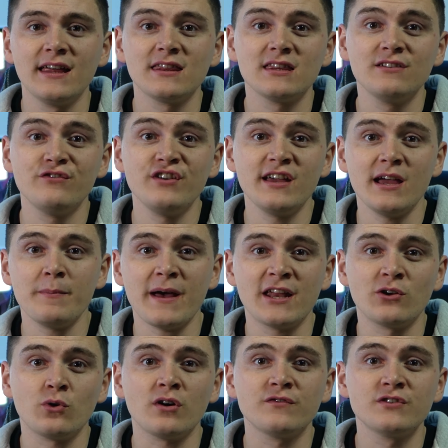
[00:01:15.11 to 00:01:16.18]
The VA
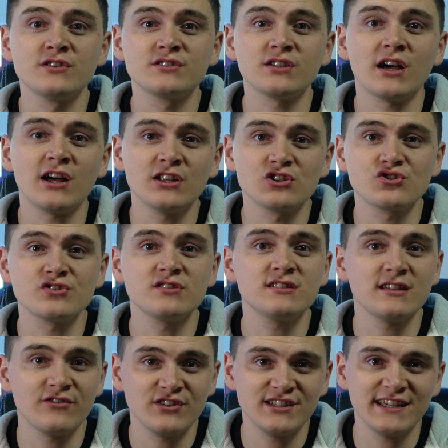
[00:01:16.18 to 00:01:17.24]
panel offers
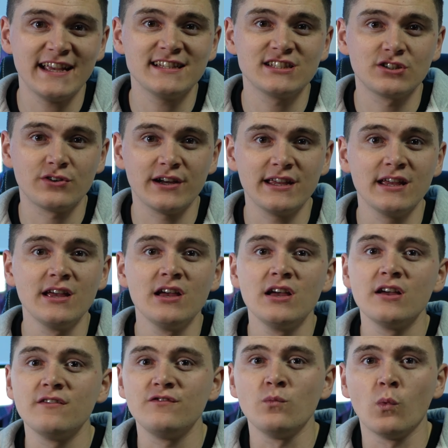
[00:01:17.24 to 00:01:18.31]
178-degree
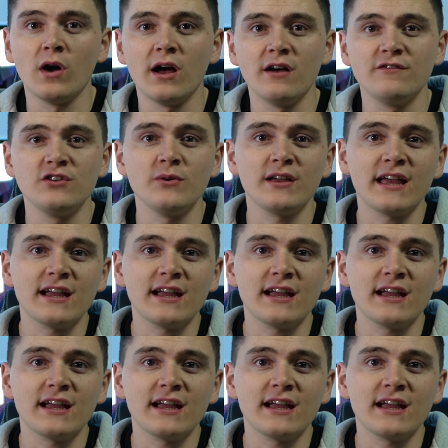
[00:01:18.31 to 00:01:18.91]
viewing